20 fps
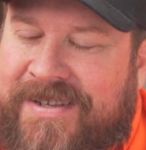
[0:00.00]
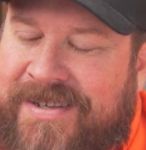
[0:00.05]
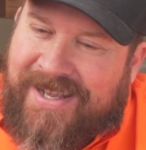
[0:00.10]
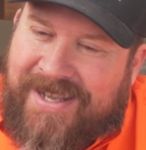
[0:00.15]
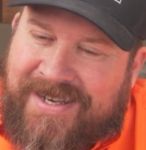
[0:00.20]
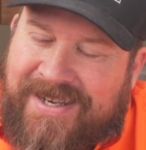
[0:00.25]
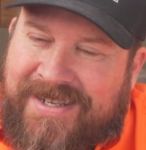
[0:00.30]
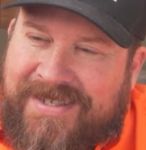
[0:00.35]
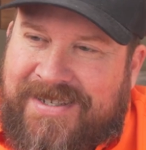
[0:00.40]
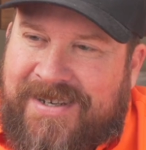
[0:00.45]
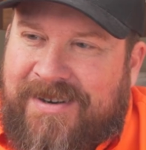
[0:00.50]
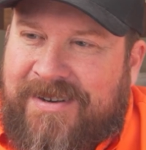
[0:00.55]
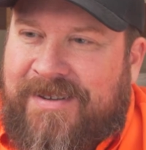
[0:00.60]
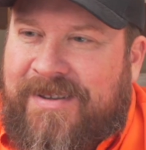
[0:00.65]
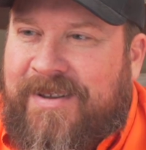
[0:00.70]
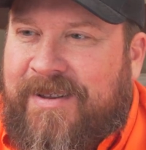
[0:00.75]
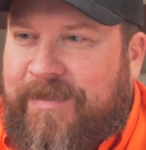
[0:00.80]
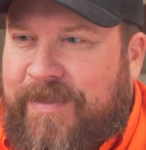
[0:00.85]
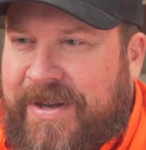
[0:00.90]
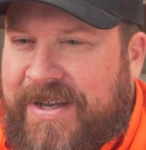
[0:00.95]
Not
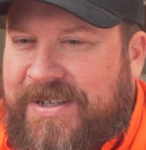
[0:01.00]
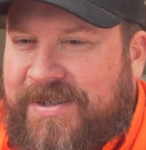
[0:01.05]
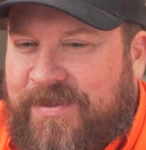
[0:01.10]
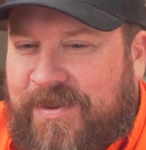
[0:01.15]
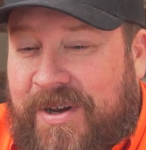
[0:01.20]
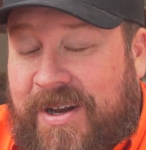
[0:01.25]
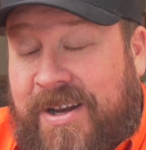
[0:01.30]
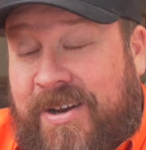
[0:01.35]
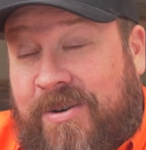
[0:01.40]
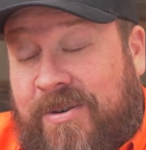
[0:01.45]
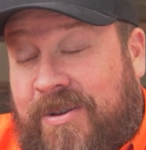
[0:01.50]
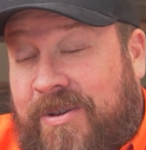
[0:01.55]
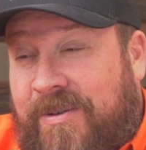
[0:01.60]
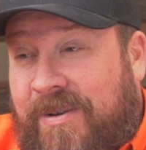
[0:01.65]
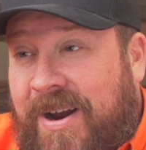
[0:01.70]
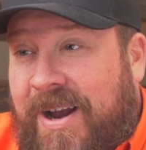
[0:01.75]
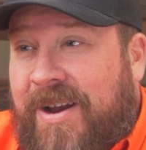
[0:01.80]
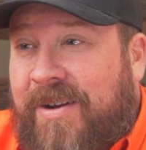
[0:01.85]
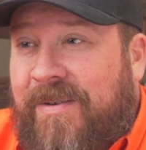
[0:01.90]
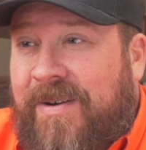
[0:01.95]
necessarily the best way or the
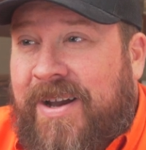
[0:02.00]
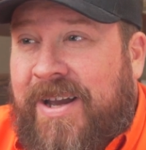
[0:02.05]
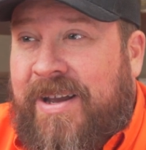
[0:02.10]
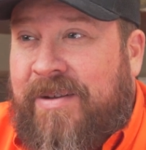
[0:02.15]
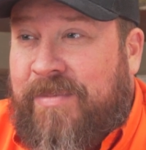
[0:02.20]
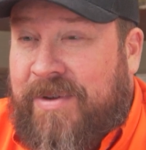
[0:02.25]
right way,